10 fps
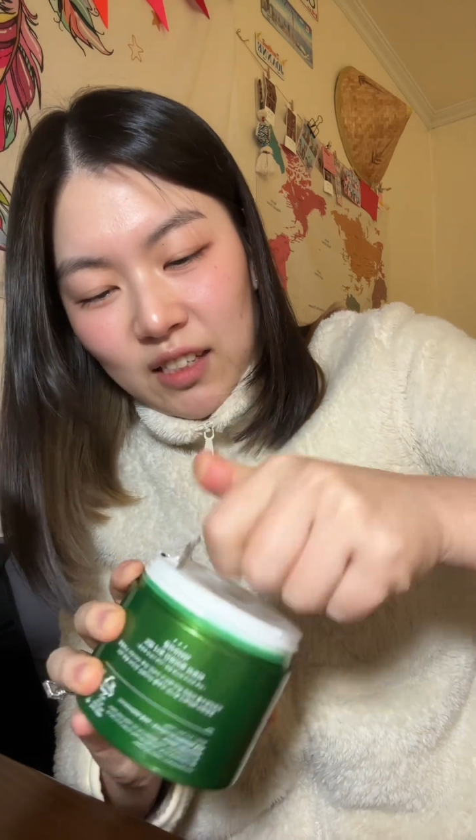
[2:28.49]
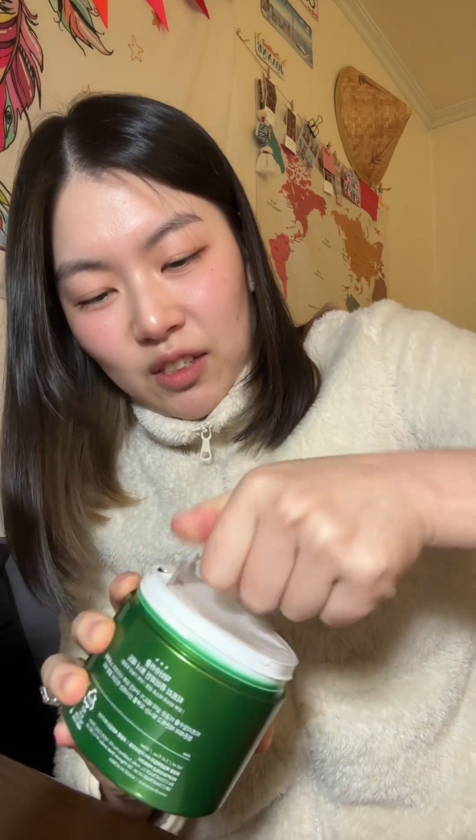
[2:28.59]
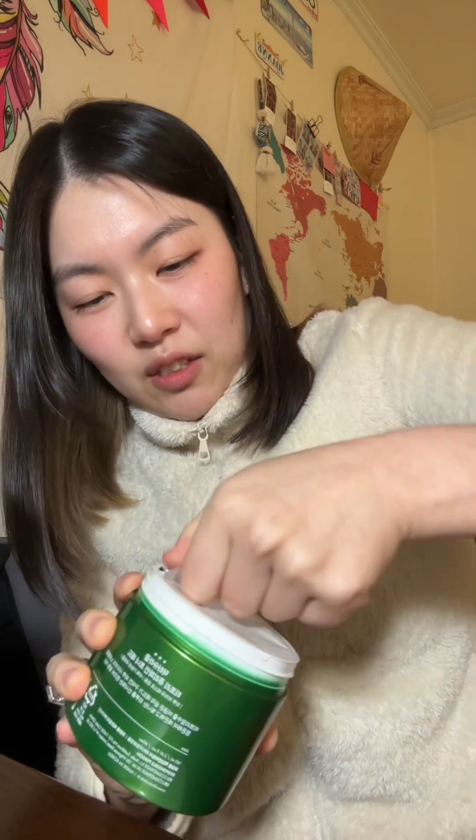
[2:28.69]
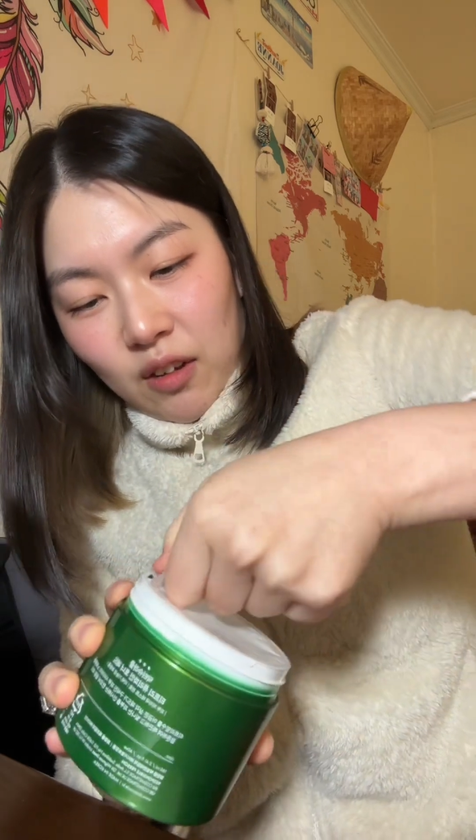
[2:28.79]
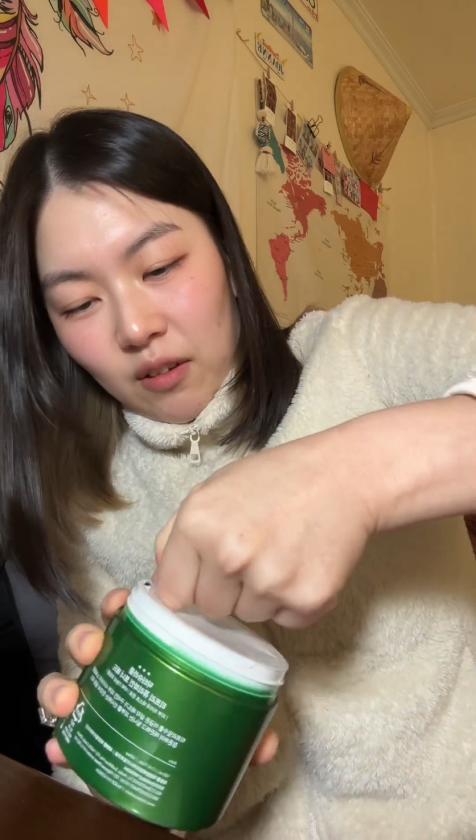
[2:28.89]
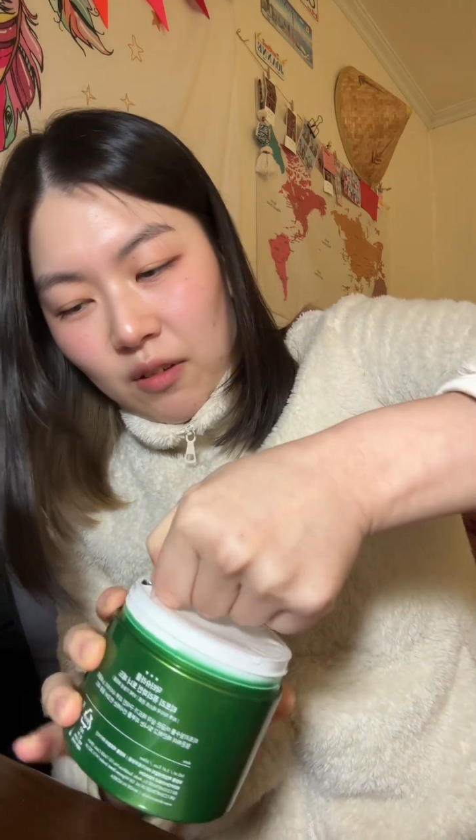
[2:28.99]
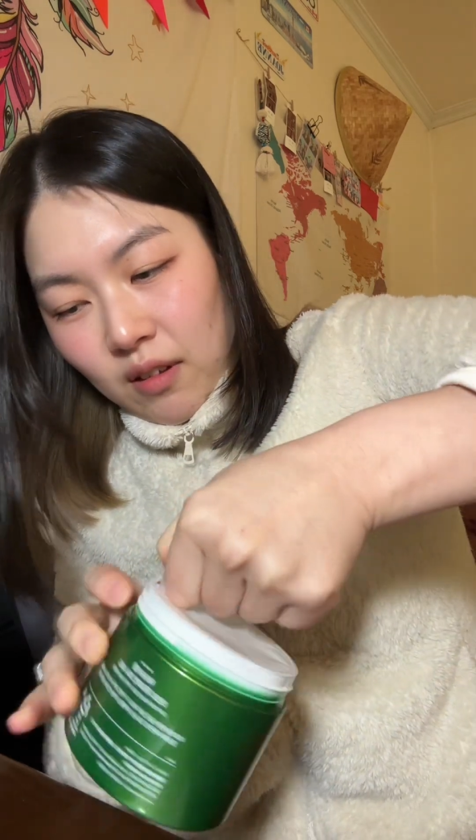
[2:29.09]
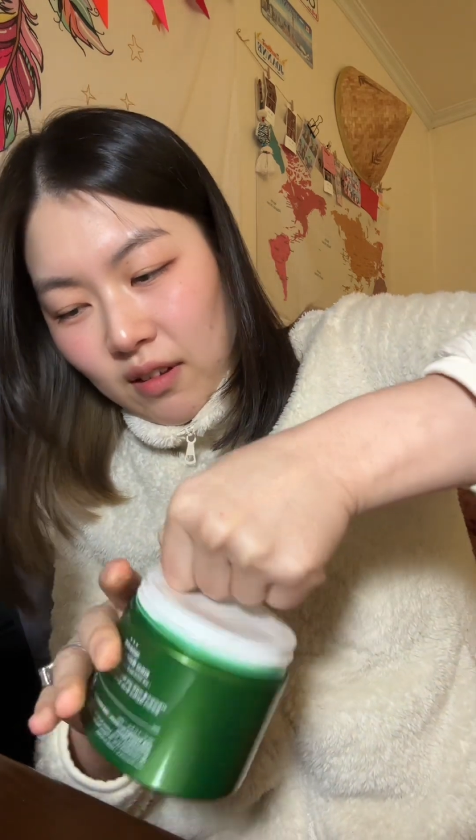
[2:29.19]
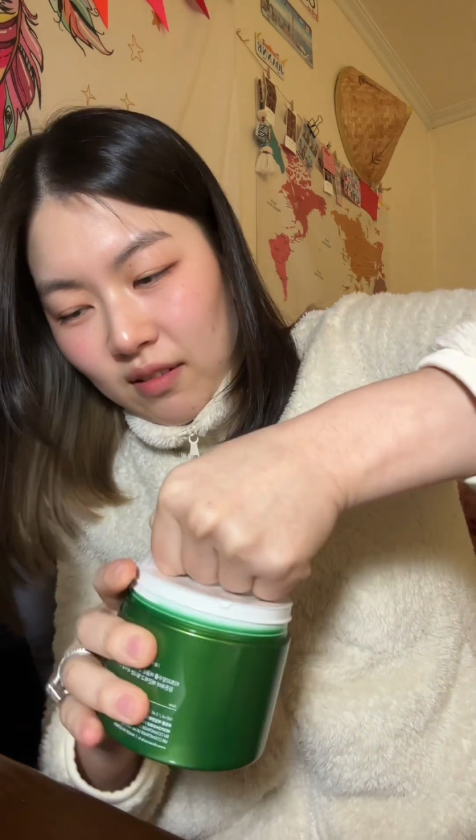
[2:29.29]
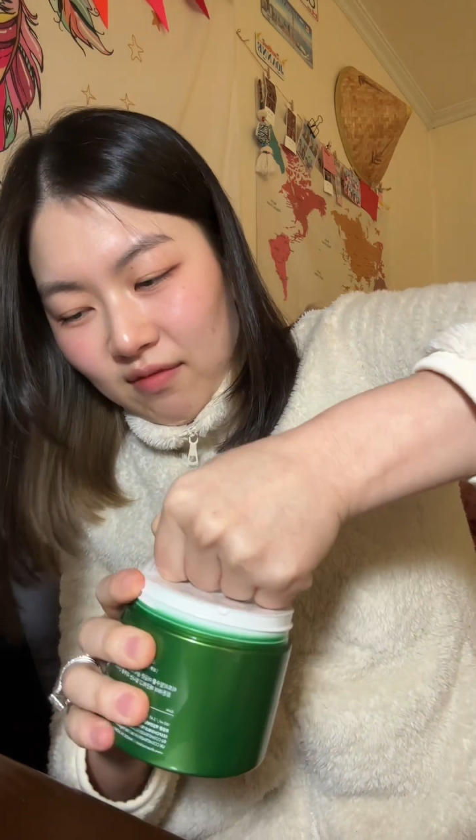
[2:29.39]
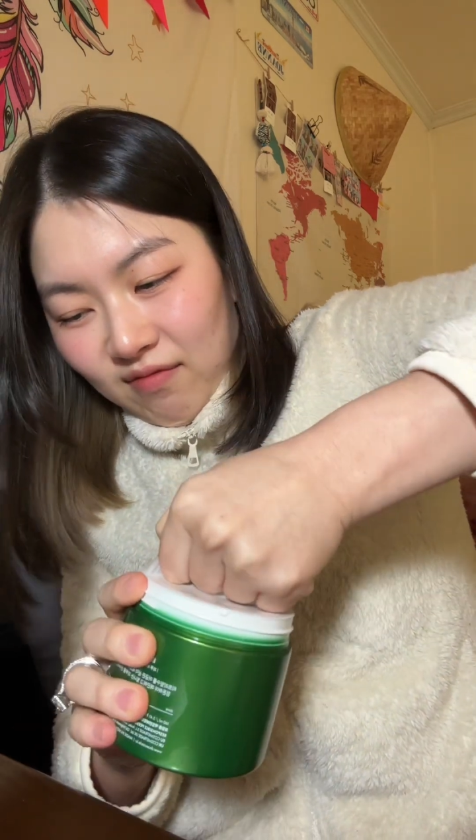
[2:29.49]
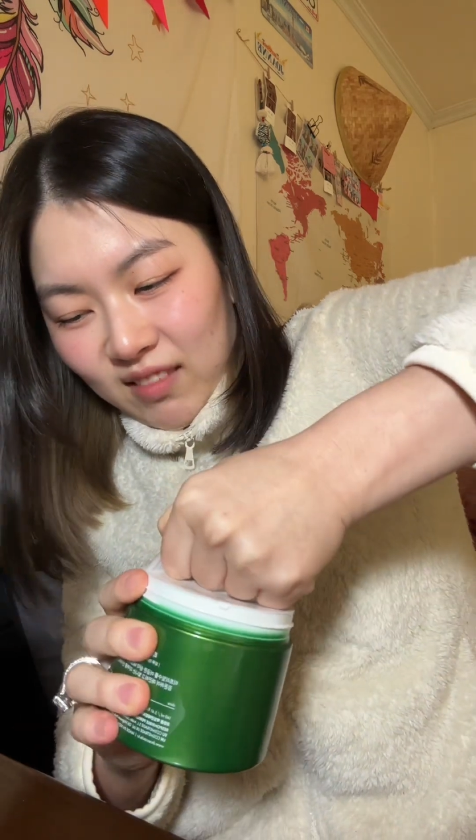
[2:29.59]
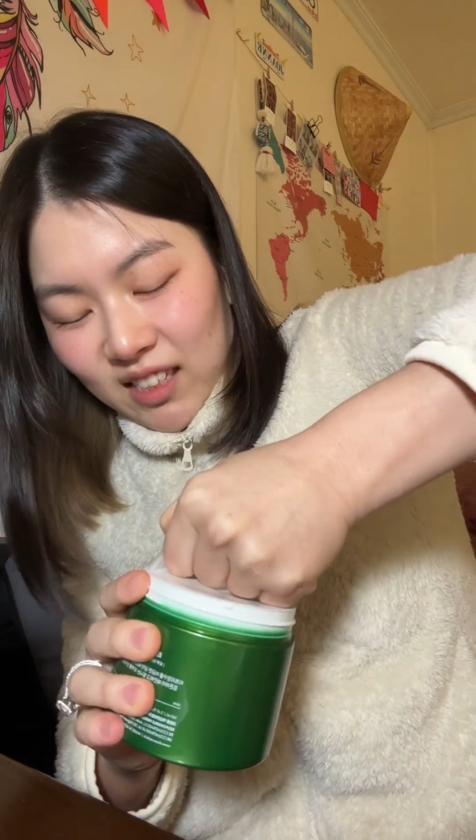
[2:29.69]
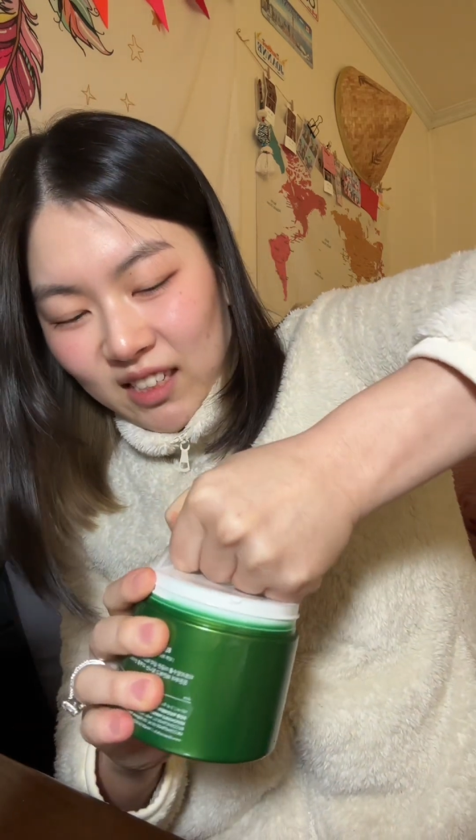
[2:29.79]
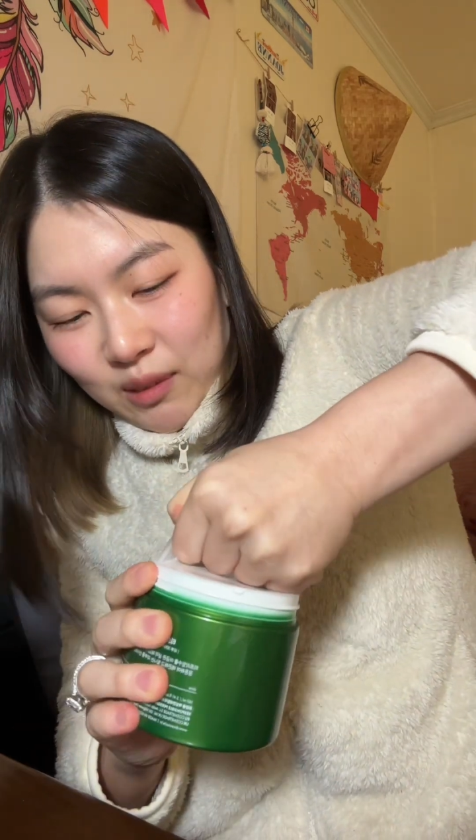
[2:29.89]
So
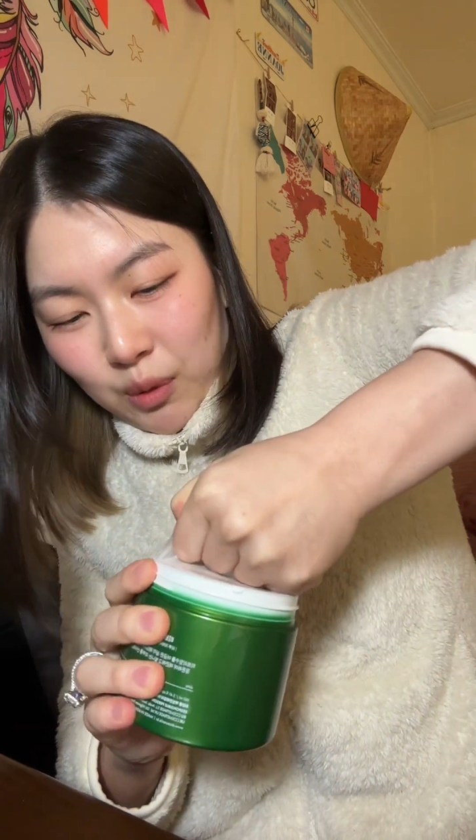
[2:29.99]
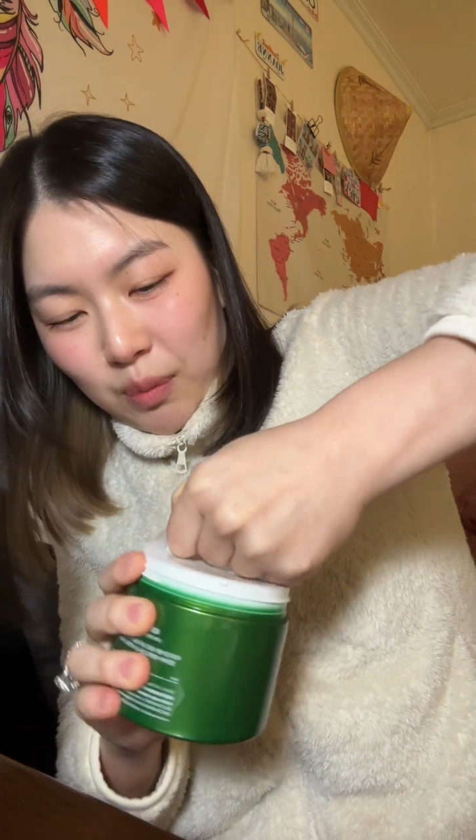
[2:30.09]
this